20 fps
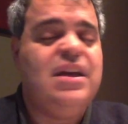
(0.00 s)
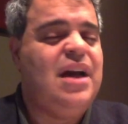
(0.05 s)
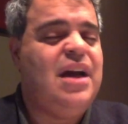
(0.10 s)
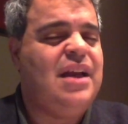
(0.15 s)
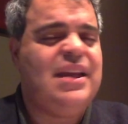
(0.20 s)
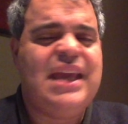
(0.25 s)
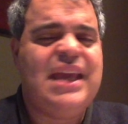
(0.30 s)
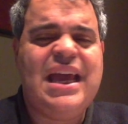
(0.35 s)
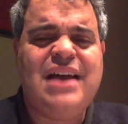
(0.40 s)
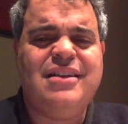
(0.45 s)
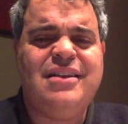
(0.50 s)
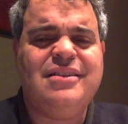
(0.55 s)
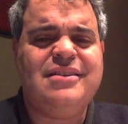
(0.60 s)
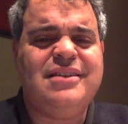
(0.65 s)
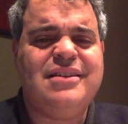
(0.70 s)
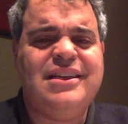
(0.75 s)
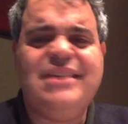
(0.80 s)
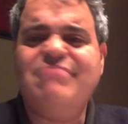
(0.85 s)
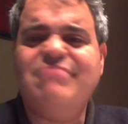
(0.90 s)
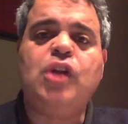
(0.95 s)
On
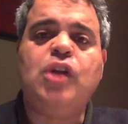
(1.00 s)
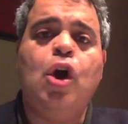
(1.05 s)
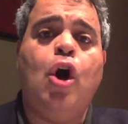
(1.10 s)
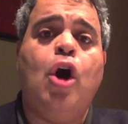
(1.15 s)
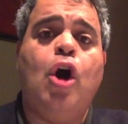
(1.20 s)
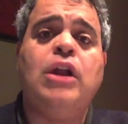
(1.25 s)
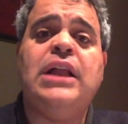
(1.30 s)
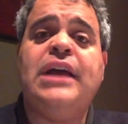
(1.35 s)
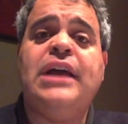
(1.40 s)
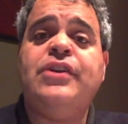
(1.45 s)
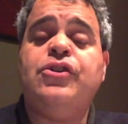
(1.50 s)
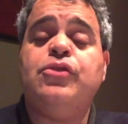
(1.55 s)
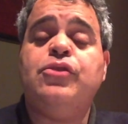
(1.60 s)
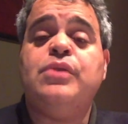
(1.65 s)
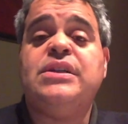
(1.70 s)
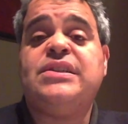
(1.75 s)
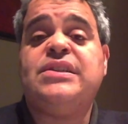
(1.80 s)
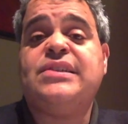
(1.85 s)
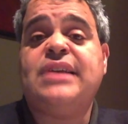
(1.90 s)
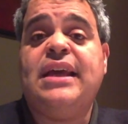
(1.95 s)
Calendly, all I do
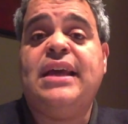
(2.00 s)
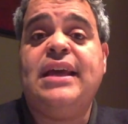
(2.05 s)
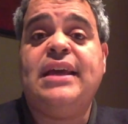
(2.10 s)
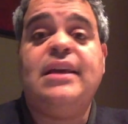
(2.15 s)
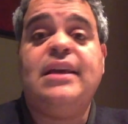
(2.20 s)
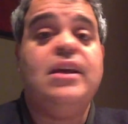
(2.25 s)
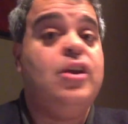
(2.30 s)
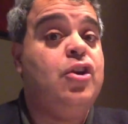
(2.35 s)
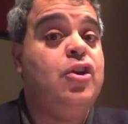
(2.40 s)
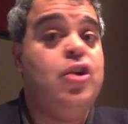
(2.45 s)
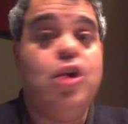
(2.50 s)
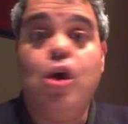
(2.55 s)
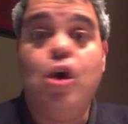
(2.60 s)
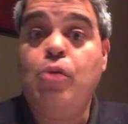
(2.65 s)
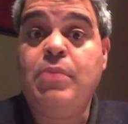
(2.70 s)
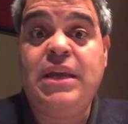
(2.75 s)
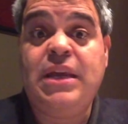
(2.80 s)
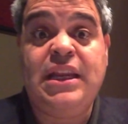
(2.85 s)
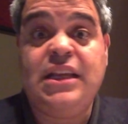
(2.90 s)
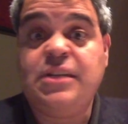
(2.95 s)
is say, no
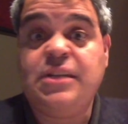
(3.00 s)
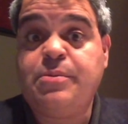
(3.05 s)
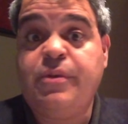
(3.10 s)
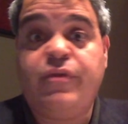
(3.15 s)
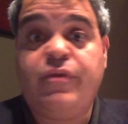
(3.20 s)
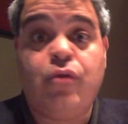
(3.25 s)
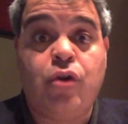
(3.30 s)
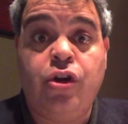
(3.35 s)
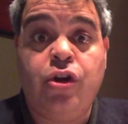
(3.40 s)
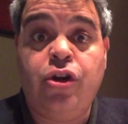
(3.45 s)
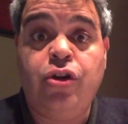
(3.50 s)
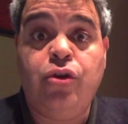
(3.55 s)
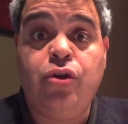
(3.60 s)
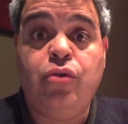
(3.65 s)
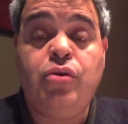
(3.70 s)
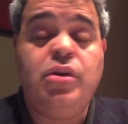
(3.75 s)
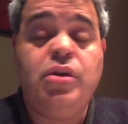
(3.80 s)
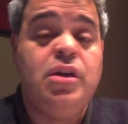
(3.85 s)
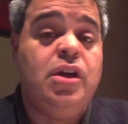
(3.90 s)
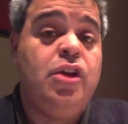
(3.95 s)
meetings before
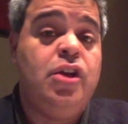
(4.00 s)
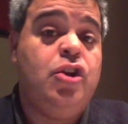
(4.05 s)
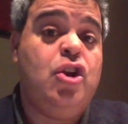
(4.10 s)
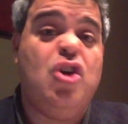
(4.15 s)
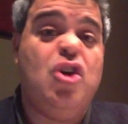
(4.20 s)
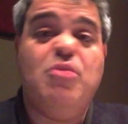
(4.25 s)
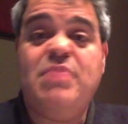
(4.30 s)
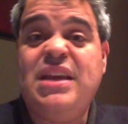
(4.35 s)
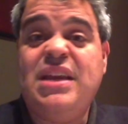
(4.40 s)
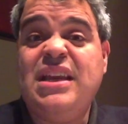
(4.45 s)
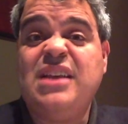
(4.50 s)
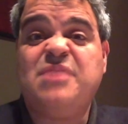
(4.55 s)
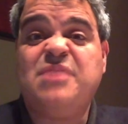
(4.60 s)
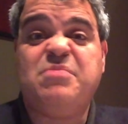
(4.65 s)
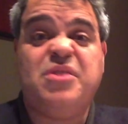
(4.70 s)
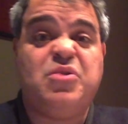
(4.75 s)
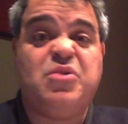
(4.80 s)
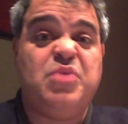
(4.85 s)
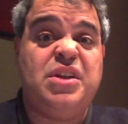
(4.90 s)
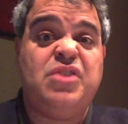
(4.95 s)
noon, no meetings
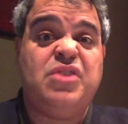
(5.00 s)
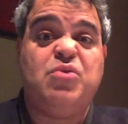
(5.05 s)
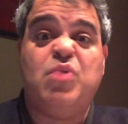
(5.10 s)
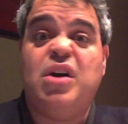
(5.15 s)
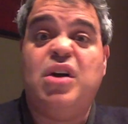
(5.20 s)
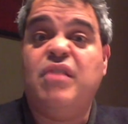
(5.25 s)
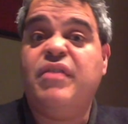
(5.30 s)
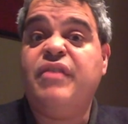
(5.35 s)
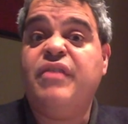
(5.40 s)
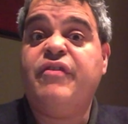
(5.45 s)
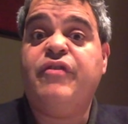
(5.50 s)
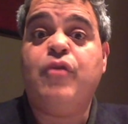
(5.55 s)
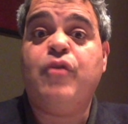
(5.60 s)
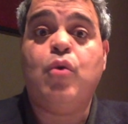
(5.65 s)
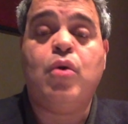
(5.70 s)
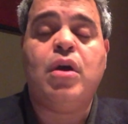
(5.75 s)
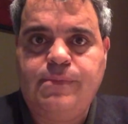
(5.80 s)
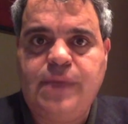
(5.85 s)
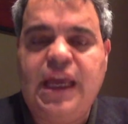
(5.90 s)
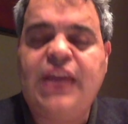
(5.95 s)
between 12 and
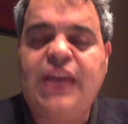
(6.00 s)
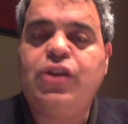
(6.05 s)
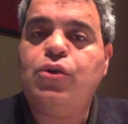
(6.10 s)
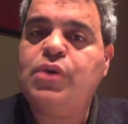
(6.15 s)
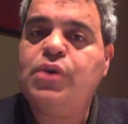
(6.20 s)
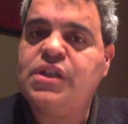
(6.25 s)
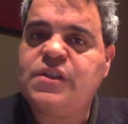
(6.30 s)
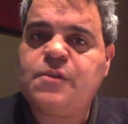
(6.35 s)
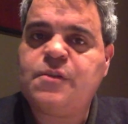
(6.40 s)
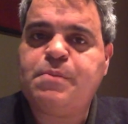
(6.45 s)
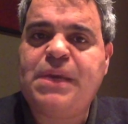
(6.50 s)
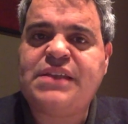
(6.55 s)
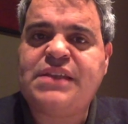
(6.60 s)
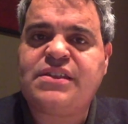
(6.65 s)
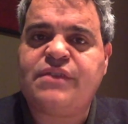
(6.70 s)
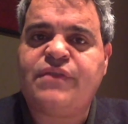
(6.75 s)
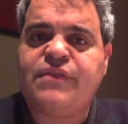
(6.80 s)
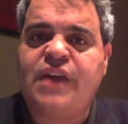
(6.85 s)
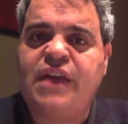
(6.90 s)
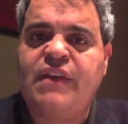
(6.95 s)
4, and you can
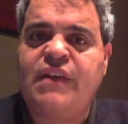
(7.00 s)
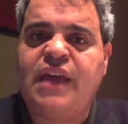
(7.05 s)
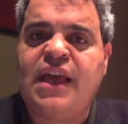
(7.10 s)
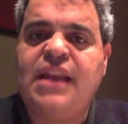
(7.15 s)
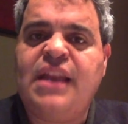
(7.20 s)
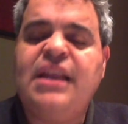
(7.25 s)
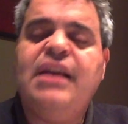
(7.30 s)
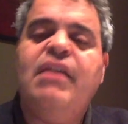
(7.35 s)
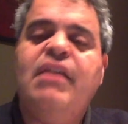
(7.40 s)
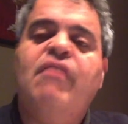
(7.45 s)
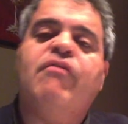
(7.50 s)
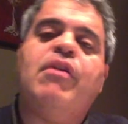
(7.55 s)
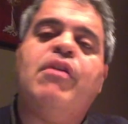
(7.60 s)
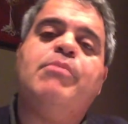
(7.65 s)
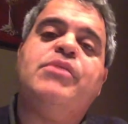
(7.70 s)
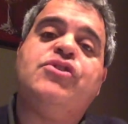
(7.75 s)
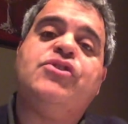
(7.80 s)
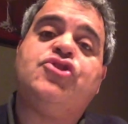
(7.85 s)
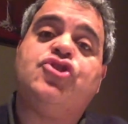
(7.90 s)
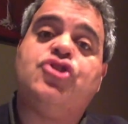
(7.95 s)
specify that from
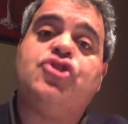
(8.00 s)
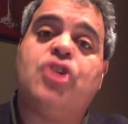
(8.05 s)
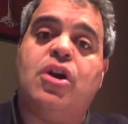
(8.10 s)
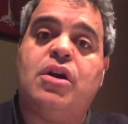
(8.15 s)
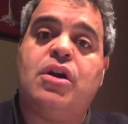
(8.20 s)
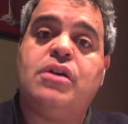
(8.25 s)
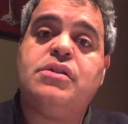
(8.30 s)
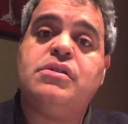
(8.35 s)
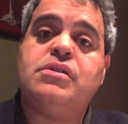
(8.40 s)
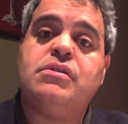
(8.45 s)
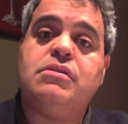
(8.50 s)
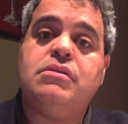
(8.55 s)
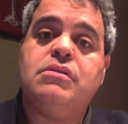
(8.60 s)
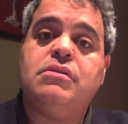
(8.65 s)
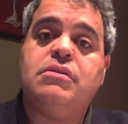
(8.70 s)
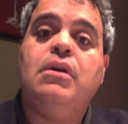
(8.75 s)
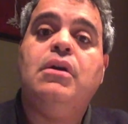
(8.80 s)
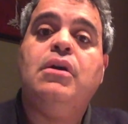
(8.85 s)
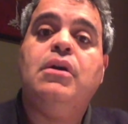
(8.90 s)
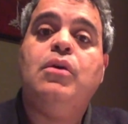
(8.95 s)
the start
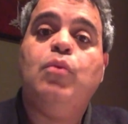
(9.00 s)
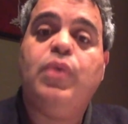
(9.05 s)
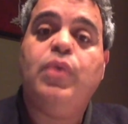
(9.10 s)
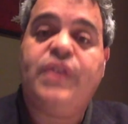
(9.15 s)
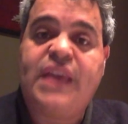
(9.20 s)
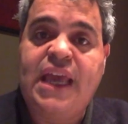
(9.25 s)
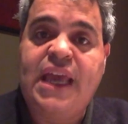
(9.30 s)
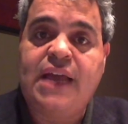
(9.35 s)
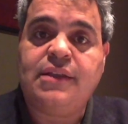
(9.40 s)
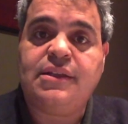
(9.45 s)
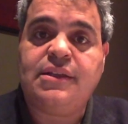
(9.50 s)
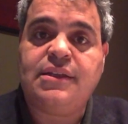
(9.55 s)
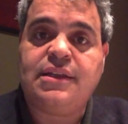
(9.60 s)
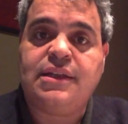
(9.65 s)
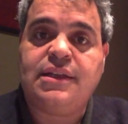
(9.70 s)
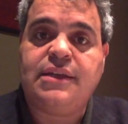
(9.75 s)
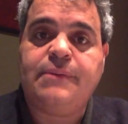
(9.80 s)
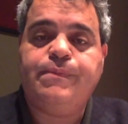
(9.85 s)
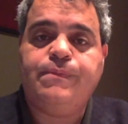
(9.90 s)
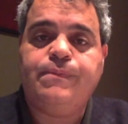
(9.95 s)
with Calendly.